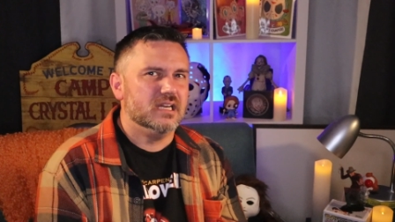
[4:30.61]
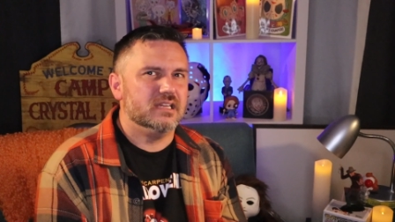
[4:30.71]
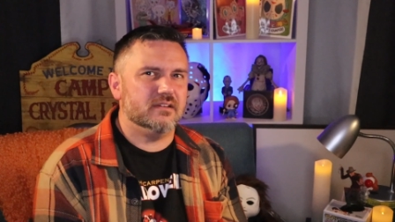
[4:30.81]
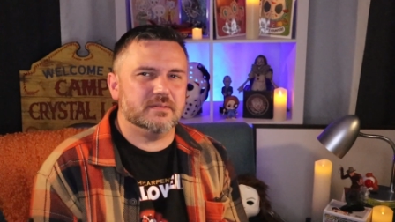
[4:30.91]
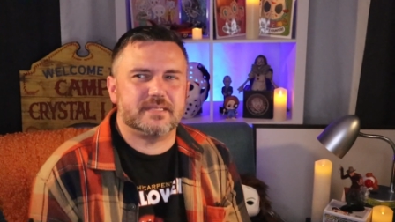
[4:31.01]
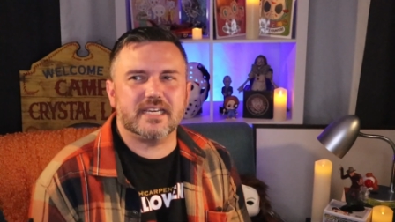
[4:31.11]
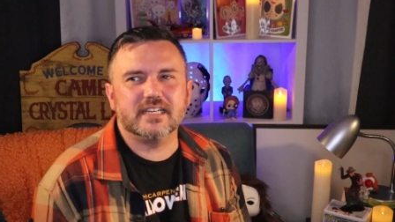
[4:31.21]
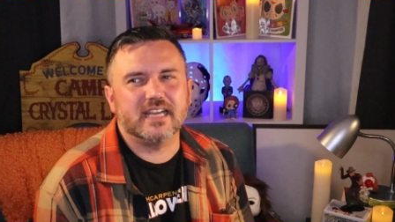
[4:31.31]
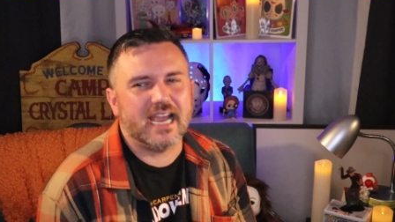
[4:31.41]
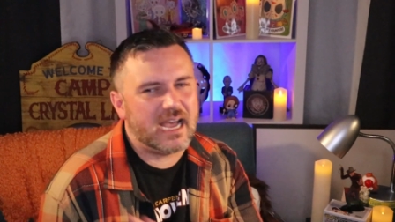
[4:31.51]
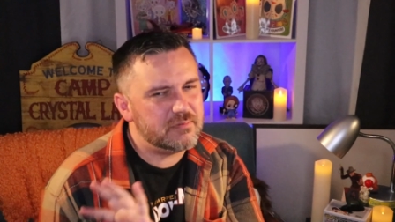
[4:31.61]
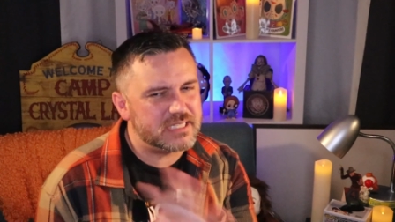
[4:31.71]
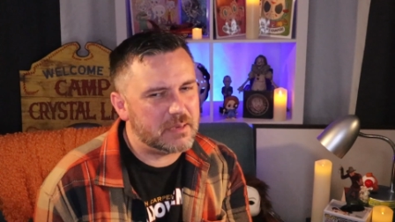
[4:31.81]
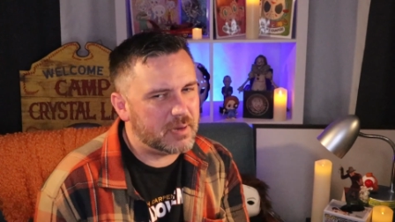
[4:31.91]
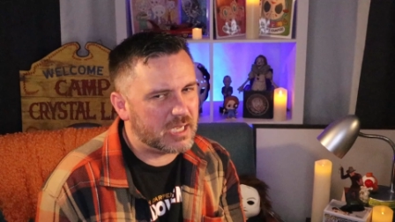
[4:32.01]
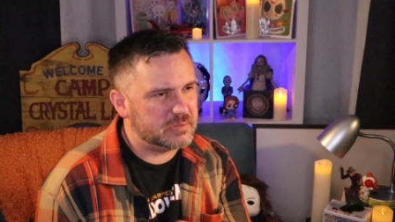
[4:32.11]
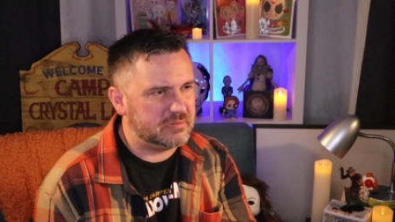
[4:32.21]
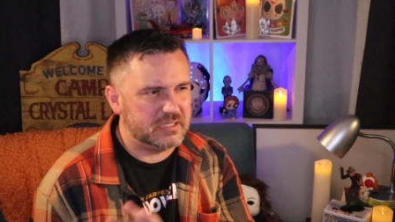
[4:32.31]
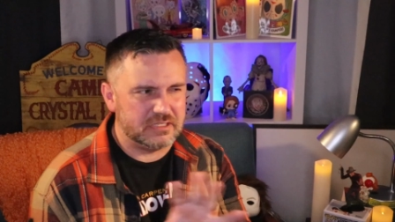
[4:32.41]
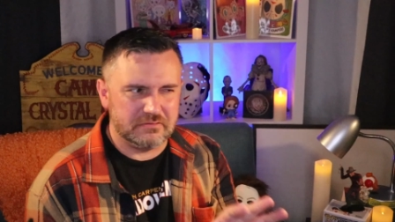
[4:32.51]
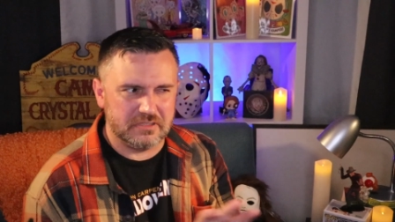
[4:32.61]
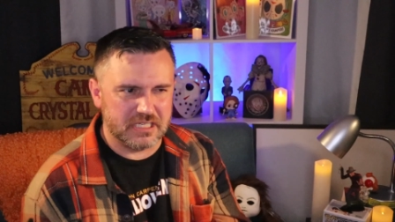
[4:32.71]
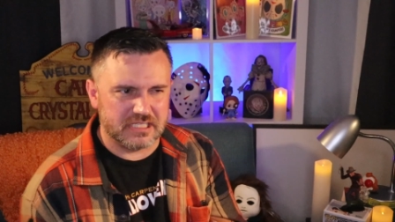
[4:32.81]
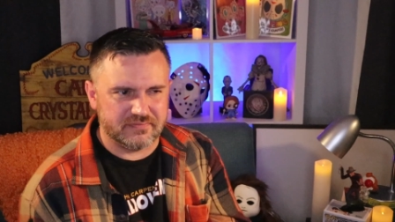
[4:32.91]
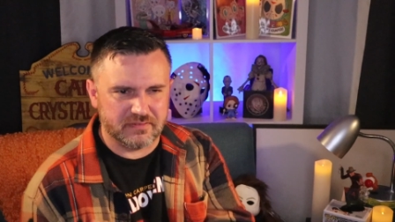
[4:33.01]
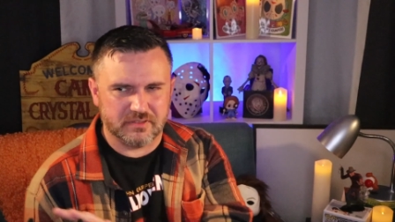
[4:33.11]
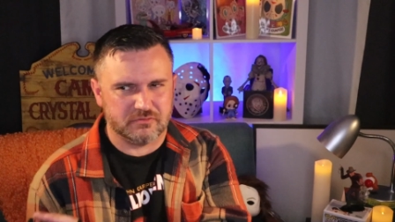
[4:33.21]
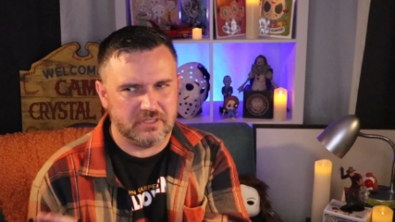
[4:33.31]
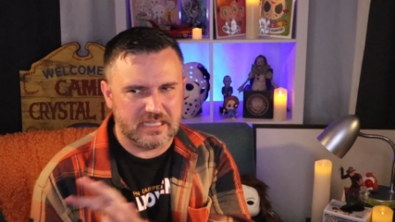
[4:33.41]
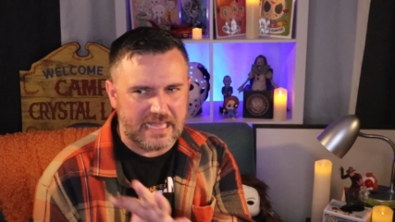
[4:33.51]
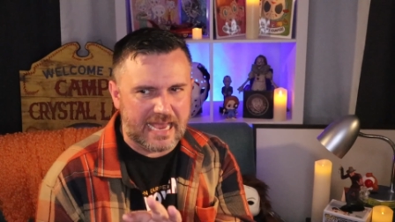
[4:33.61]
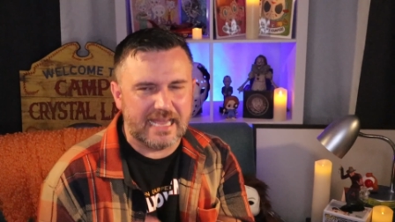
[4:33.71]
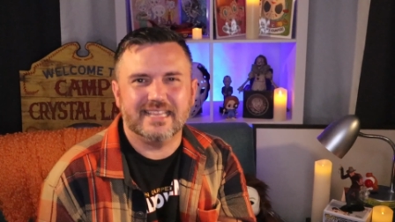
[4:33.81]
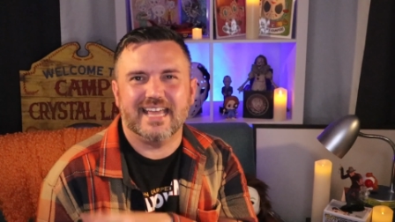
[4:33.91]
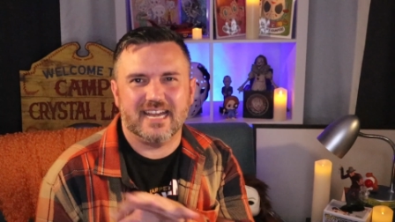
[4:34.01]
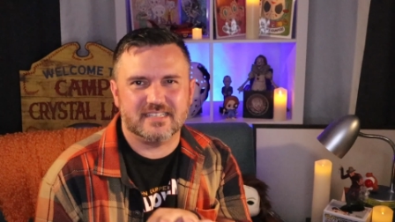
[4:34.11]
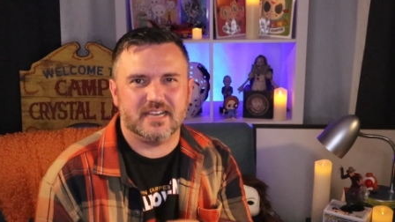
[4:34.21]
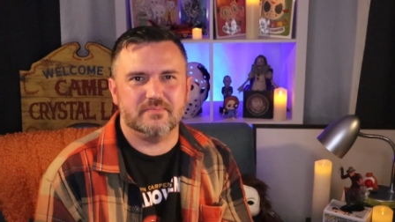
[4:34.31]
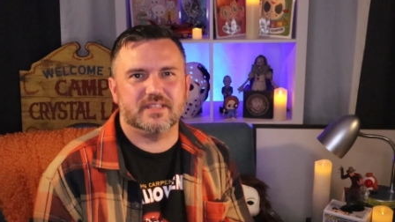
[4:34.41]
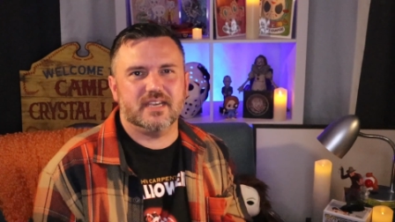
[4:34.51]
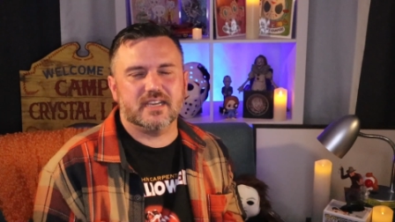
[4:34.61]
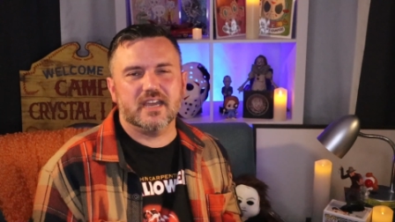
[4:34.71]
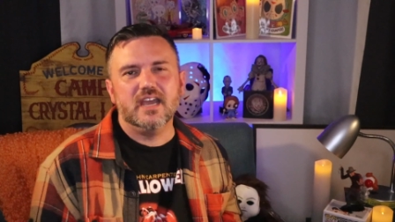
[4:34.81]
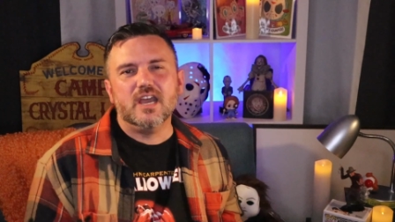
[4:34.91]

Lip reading: You know what I'm saying? Like, how was that possible to do this if it was really that and that type thing?